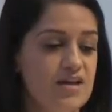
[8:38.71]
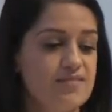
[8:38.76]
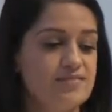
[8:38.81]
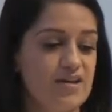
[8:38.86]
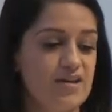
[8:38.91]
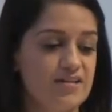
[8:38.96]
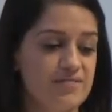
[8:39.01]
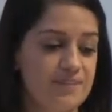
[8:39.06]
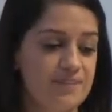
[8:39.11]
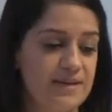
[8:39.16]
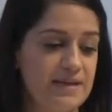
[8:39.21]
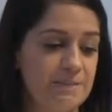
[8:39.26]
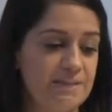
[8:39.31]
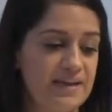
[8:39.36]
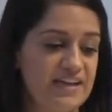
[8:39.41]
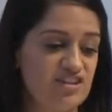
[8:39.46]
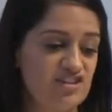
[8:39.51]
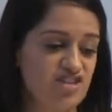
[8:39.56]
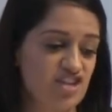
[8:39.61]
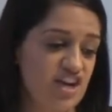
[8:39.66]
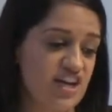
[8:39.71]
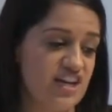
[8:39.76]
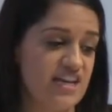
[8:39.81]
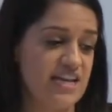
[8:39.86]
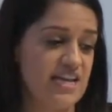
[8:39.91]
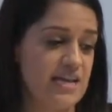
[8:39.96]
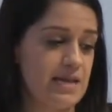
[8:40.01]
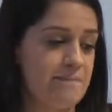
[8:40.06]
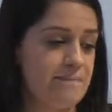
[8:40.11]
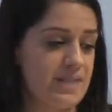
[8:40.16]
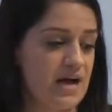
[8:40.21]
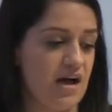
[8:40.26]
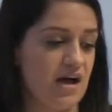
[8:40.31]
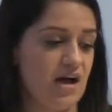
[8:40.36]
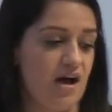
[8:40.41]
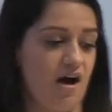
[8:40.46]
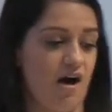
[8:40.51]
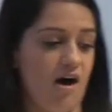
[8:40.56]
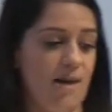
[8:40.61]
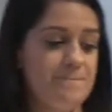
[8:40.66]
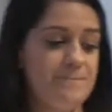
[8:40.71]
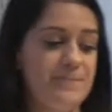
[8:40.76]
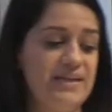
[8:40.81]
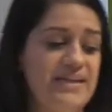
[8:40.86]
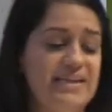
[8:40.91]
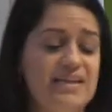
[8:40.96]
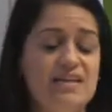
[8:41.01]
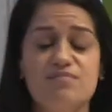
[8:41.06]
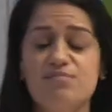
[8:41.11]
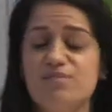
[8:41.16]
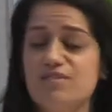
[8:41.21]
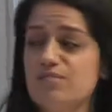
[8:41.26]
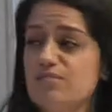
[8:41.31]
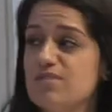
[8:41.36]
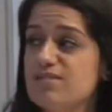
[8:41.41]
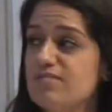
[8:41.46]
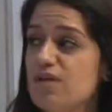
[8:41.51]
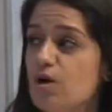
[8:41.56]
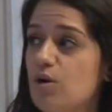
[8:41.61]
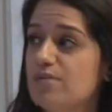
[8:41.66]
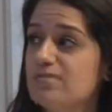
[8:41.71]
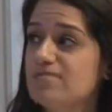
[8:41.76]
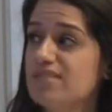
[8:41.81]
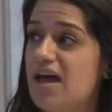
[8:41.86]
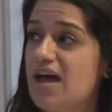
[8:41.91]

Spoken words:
So it's been a big journey, but I'm pleased with the results,